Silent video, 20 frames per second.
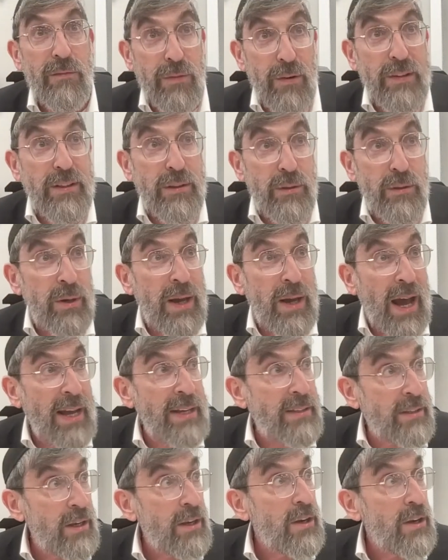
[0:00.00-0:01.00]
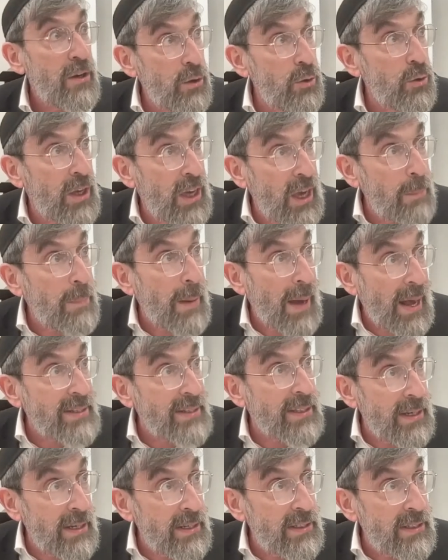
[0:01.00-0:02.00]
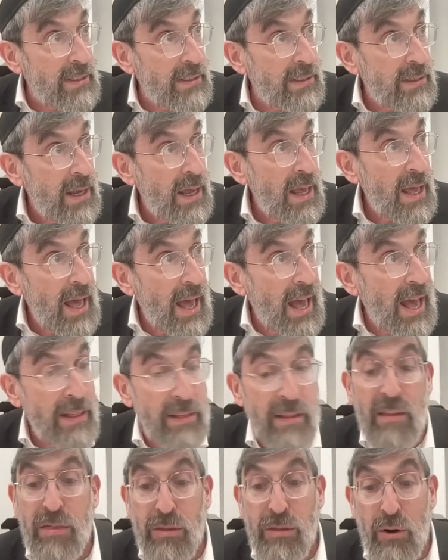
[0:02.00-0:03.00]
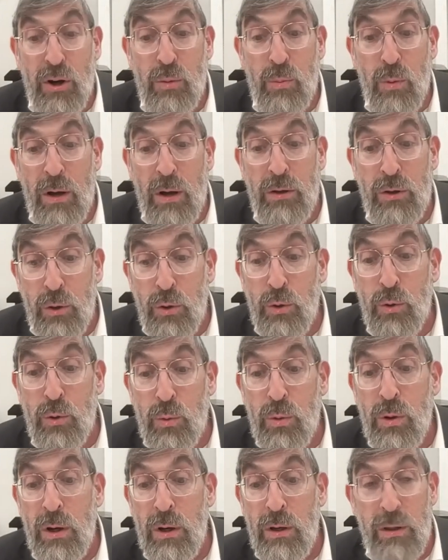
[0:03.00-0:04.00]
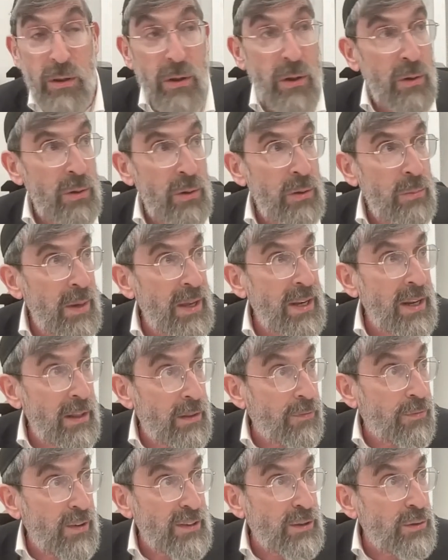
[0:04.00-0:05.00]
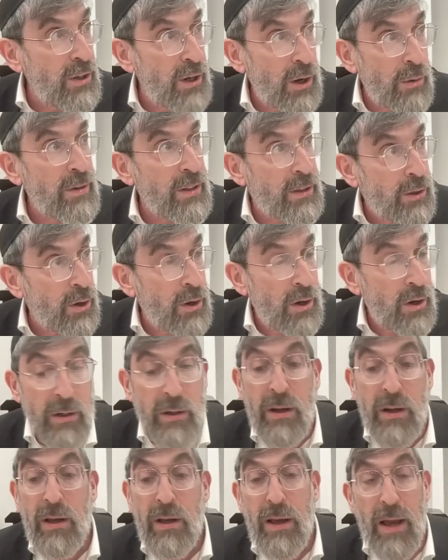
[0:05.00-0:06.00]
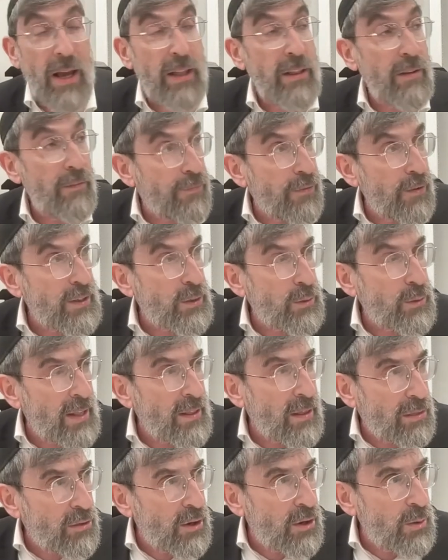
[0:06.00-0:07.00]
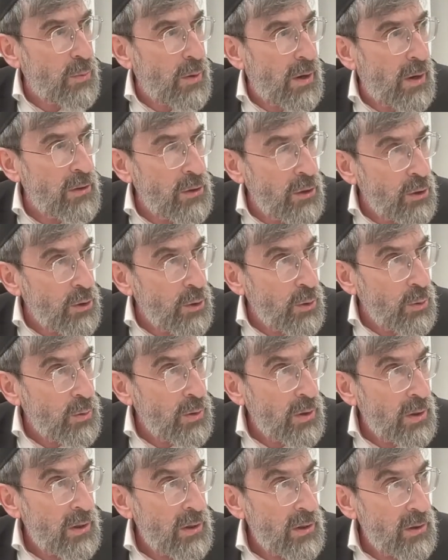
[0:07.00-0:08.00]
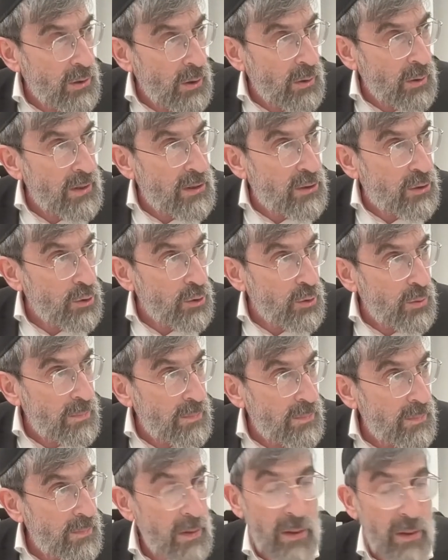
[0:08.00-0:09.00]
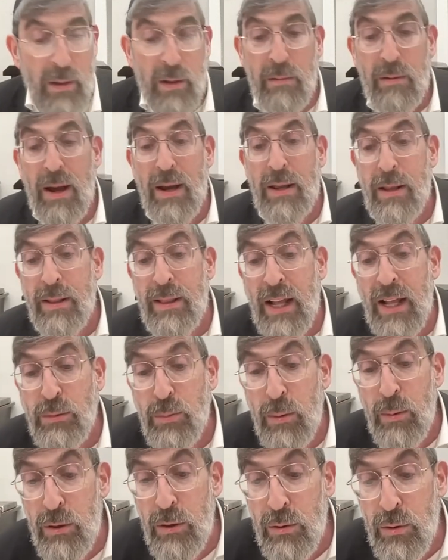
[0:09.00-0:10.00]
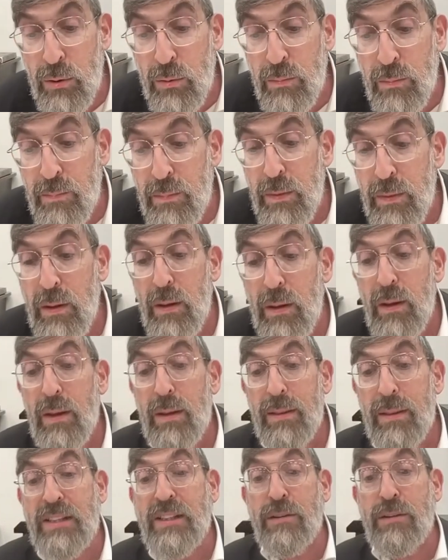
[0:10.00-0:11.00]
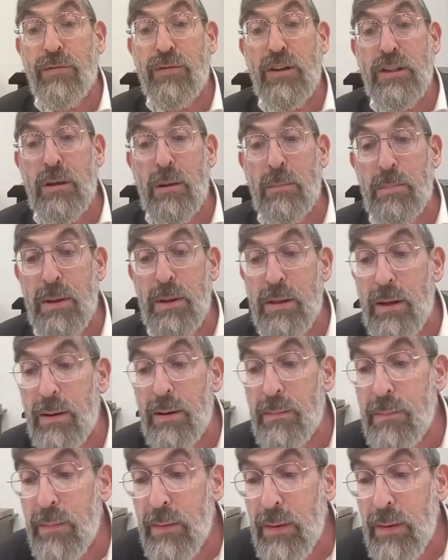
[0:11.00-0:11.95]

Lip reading: First two guys you keep as is, and the third one you meaning the first two you don't return, and the first and the third one you don't exhume. Right, and that's what you do. That's the first opinion.